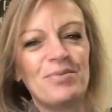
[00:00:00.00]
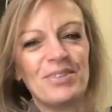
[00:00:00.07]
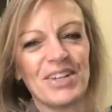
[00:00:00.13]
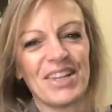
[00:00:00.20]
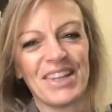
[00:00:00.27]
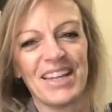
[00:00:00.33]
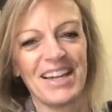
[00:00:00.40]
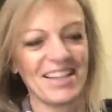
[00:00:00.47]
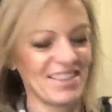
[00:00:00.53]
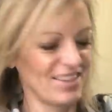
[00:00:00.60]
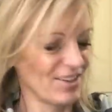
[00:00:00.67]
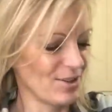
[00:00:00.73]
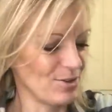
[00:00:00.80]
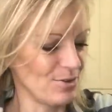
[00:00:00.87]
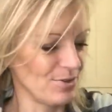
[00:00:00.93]
would like the
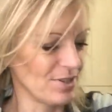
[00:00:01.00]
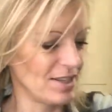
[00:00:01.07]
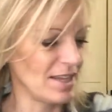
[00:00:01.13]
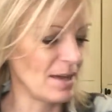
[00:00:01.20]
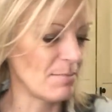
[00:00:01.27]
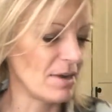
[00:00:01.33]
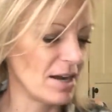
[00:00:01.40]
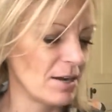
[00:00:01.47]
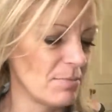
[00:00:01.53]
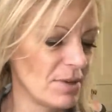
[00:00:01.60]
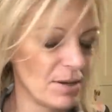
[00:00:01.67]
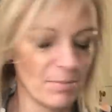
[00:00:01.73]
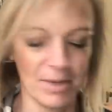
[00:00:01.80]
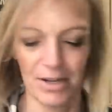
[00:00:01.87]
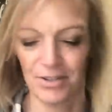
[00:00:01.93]
gold, and that might have been
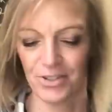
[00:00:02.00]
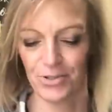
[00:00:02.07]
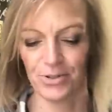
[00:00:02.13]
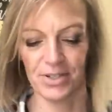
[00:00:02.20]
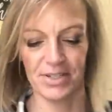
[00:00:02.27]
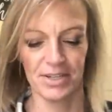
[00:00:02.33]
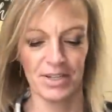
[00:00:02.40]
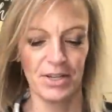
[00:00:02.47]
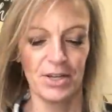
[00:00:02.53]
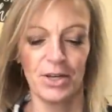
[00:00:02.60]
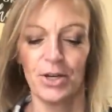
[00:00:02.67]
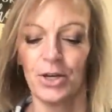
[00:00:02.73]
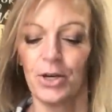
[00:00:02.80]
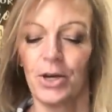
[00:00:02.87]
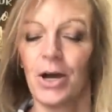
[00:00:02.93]
a better choice.
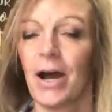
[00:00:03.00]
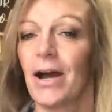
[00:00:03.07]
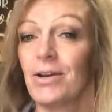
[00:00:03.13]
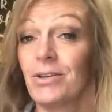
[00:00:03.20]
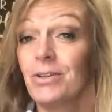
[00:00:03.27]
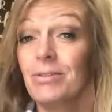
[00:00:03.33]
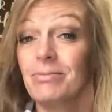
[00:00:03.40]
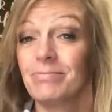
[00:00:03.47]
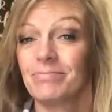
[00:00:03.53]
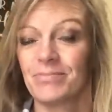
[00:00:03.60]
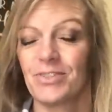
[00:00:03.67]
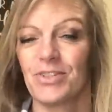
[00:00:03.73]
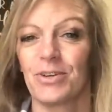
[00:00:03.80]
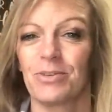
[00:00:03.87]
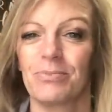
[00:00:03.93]
I don't know.
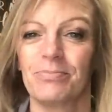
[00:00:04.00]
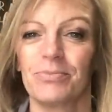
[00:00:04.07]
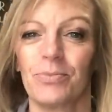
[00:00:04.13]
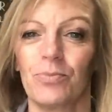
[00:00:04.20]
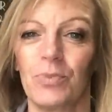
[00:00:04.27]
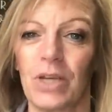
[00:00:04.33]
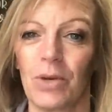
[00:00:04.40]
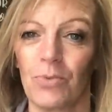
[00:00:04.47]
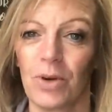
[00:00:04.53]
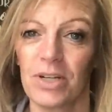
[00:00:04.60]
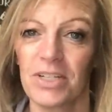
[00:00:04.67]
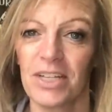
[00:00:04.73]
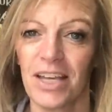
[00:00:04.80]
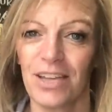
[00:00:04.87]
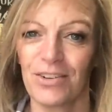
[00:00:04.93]
So we can work
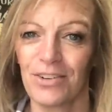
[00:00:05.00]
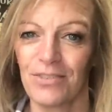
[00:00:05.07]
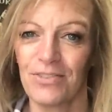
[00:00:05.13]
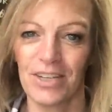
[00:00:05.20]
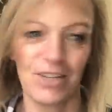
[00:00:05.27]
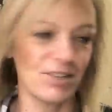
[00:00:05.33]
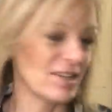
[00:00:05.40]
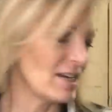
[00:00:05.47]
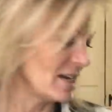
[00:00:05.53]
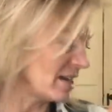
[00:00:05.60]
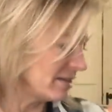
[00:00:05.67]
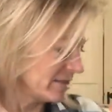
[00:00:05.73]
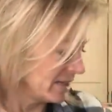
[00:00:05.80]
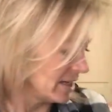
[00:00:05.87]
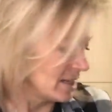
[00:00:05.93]
together to figure that
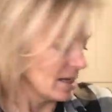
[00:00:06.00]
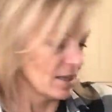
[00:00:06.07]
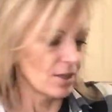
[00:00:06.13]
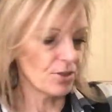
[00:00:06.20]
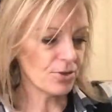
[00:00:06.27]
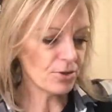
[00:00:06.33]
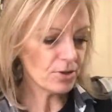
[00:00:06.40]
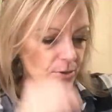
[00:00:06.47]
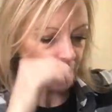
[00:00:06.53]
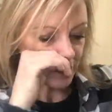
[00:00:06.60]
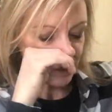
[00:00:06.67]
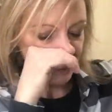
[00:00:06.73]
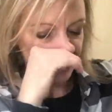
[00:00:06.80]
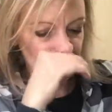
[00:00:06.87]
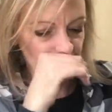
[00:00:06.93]
out. The third quilt
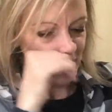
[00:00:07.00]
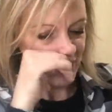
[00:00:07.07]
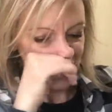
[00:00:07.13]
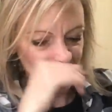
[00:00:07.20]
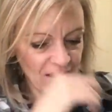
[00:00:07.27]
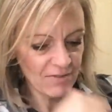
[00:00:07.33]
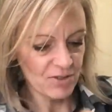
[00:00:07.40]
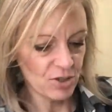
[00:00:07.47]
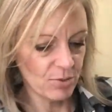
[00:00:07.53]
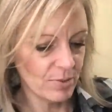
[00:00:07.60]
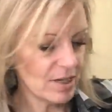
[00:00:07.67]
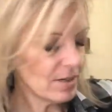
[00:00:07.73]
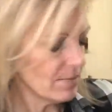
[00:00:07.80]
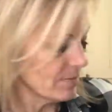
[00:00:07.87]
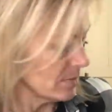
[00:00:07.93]
that Loretta gave to
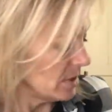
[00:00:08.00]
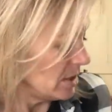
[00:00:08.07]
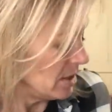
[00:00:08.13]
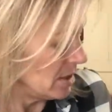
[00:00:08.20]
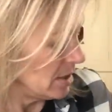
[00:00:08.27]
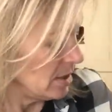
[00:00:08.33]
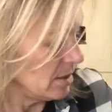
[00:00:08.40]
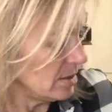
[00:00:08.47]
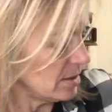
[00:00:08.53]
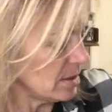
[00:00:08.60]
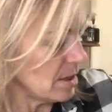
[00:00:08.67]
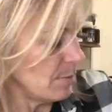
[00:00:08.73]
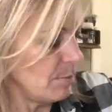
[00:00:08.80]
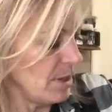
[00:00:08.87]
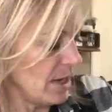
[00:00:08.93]
me is
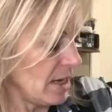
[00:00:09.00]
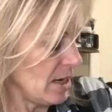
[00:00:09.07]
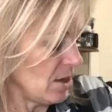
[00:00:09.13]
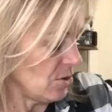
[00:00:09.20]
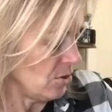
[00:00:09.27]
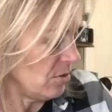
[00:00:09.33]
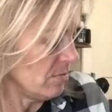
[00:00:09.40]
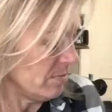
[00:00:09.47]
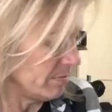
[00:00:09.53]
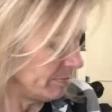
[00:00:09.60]
a panel.